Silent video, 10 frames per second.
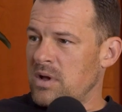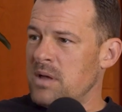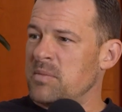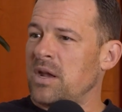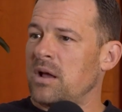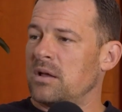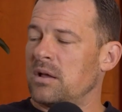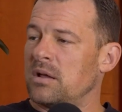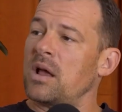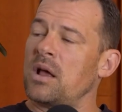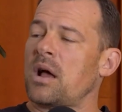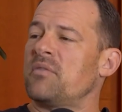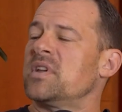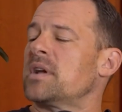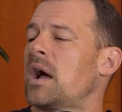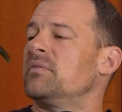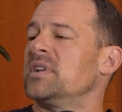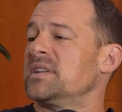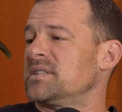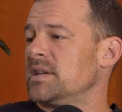I mean,
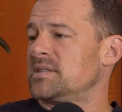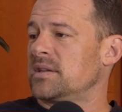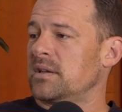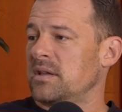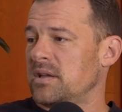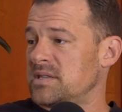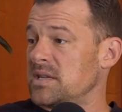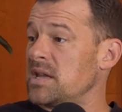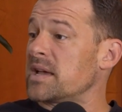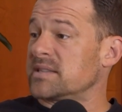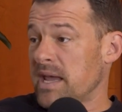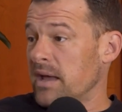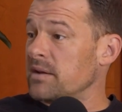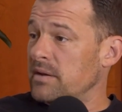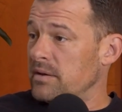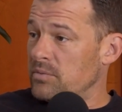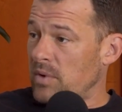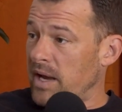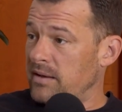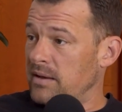obviously, it's a yes and,
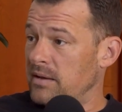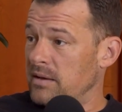right?